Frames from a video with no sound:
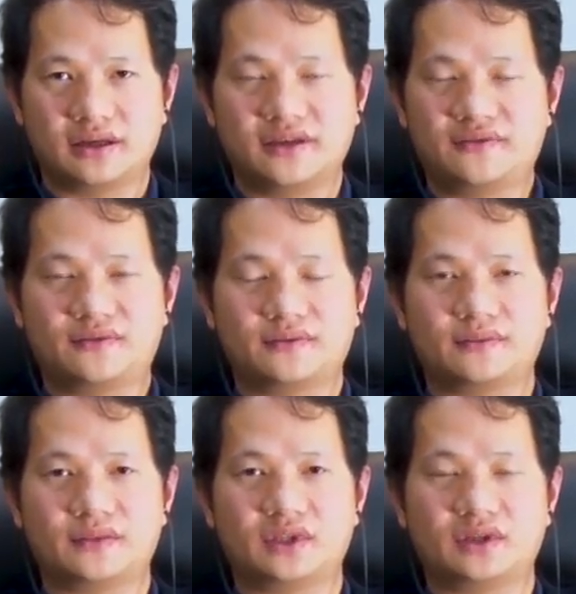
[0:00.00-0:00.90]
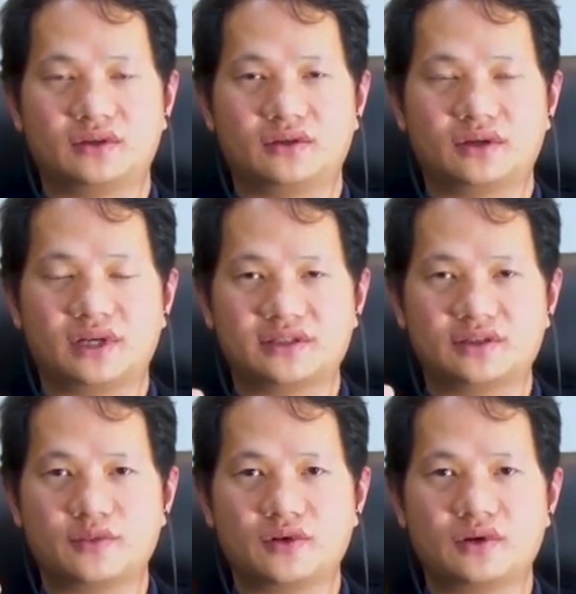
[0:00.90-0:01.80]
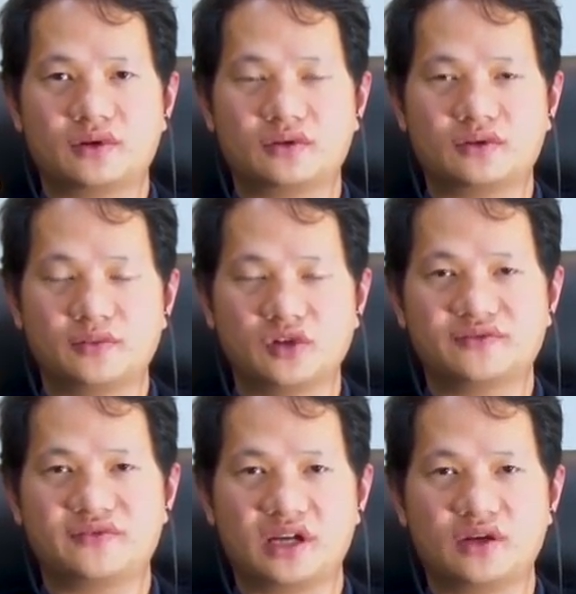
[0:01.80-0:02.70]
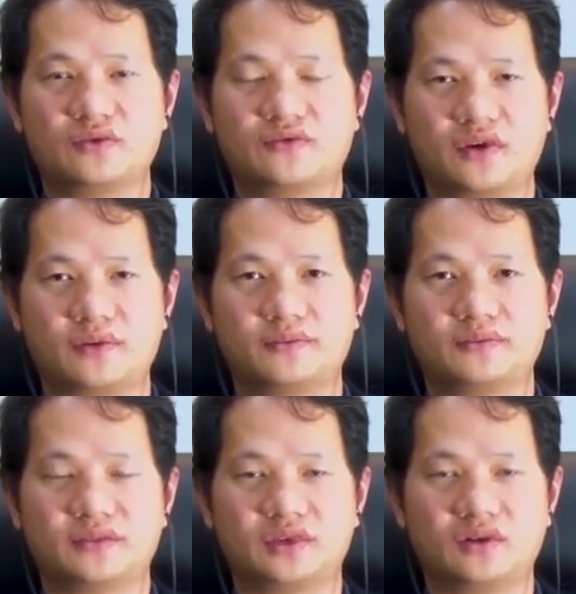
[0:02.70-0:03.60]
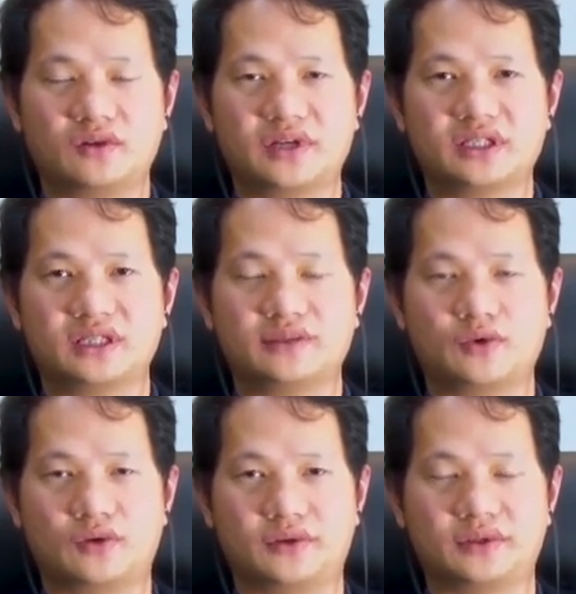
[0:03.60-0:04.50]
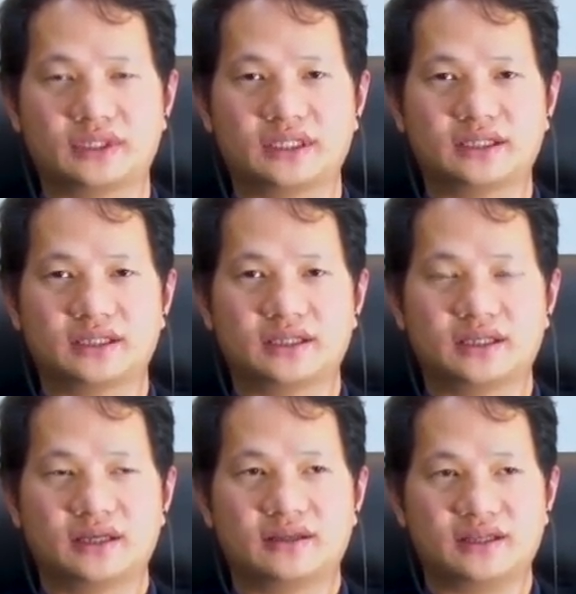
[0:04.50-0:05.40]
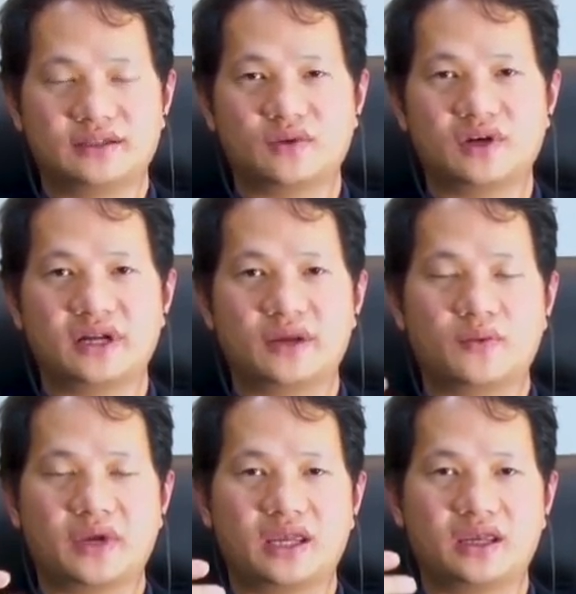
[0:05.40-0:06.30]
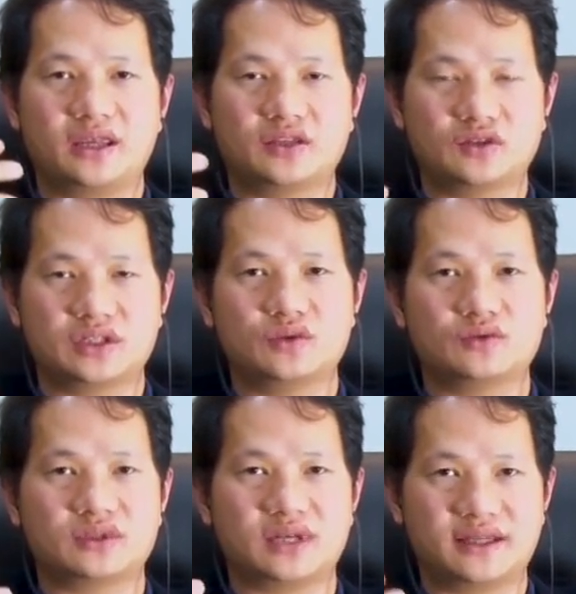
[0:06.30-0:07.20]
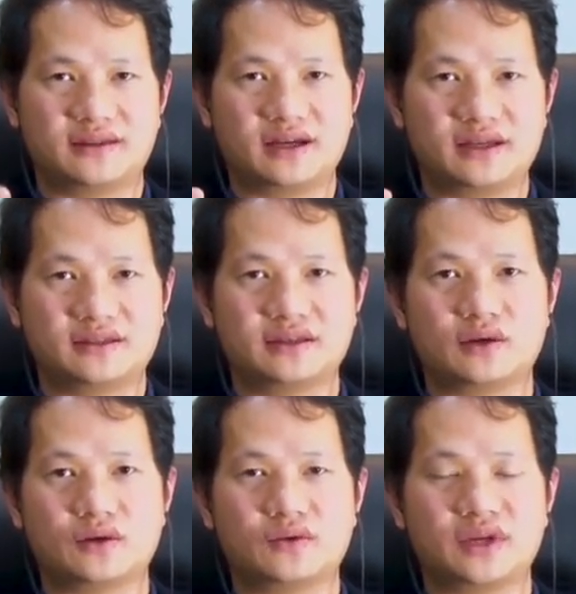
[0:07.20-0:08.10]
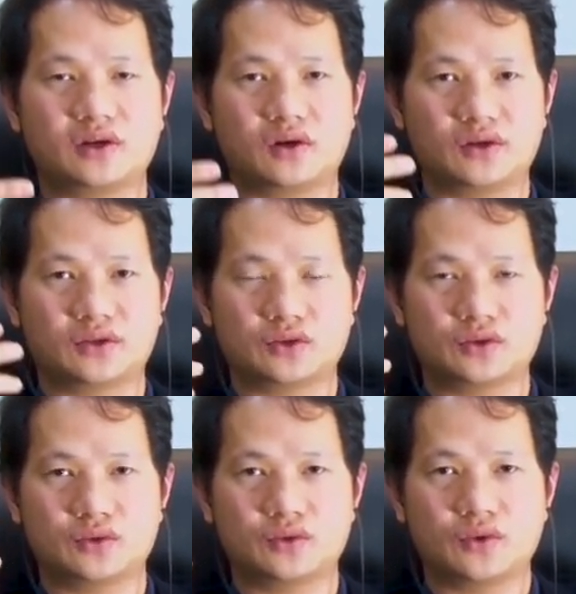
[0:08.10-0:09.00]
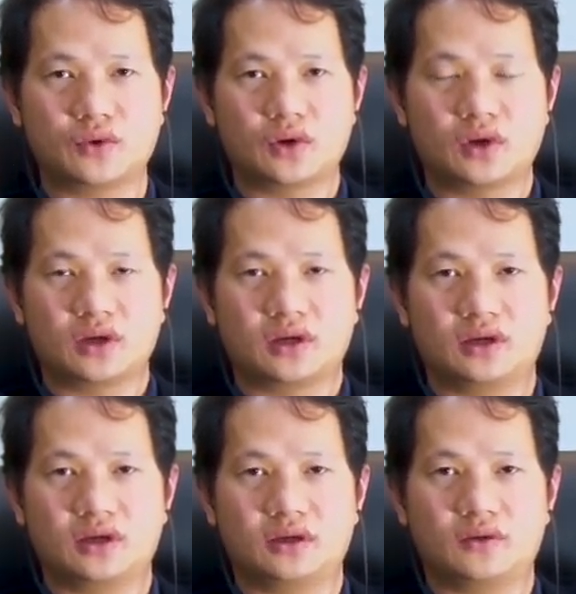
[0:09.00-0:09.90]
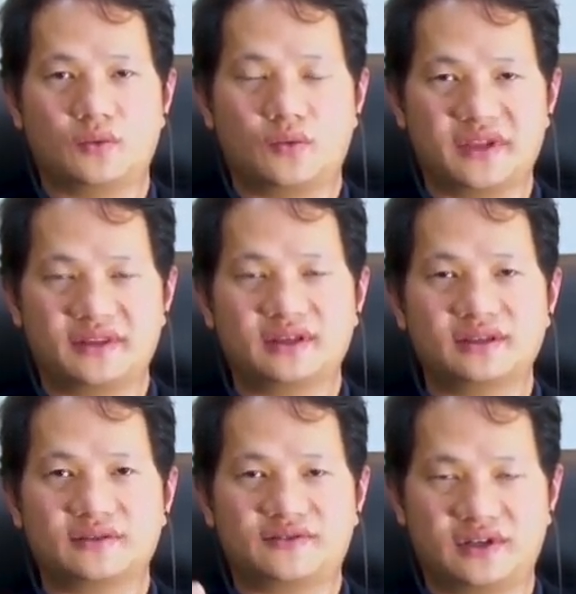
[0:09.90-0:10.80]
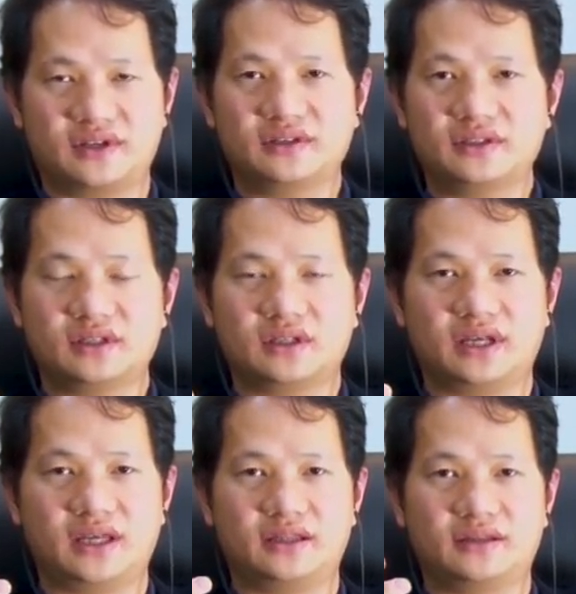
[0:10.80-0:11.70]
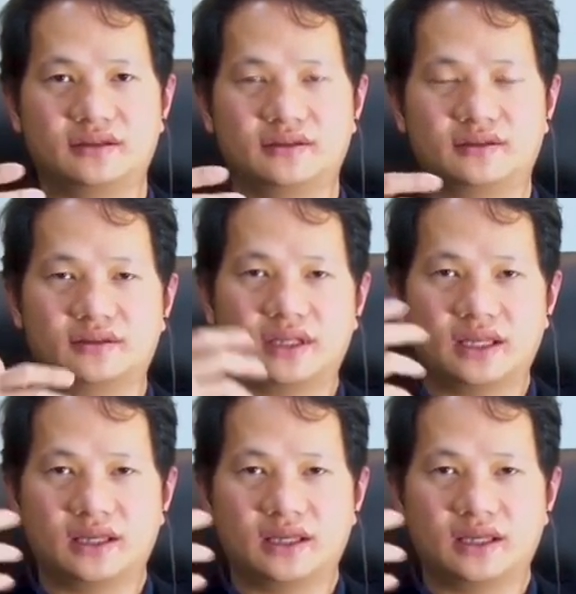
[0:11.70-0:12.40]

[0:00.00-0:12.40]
give the customer the most value from the loyalty point. That's why we introduced the ICO in order to raising the fund and